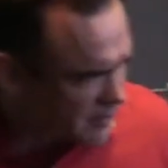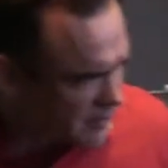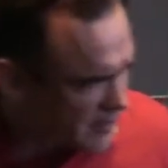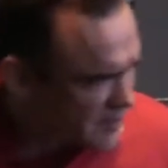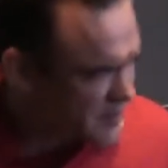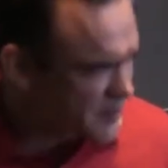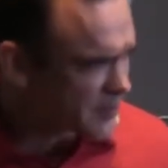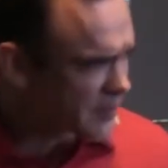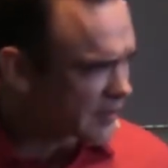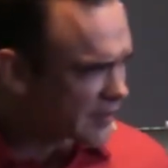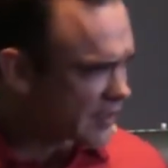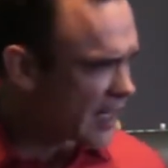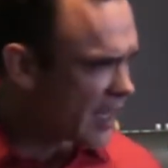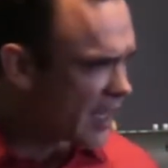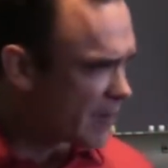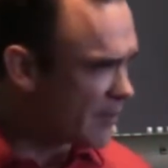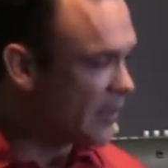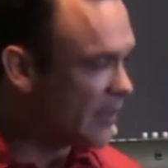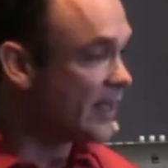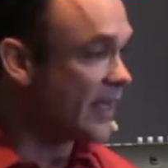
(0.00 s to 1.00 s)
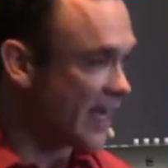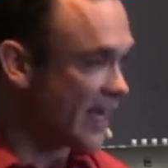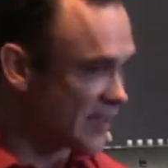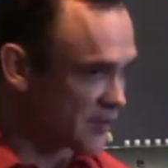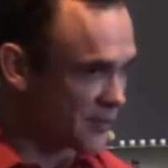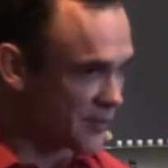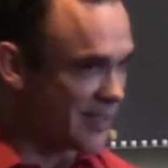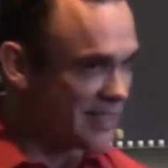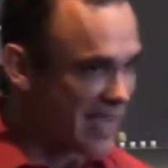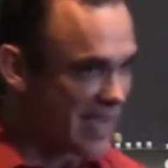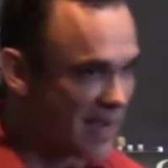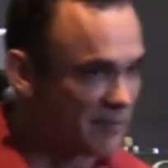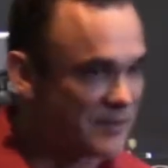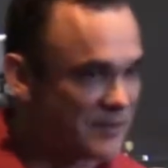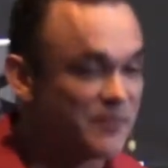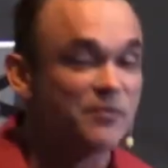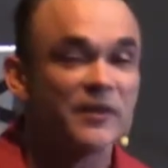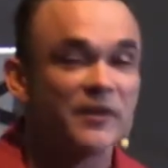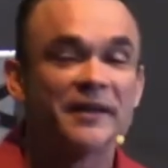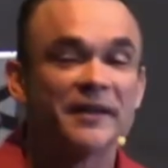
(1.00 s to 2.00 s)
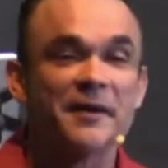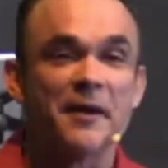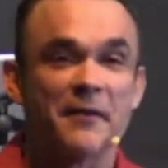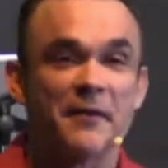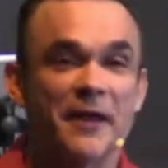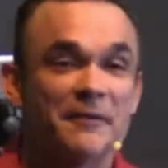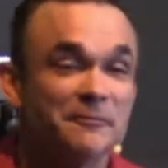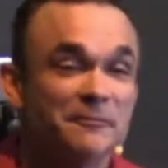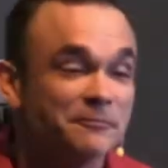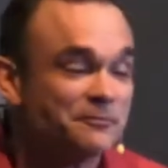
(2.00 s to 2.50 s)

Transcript: me this is what's going to happen? He asks three times. And then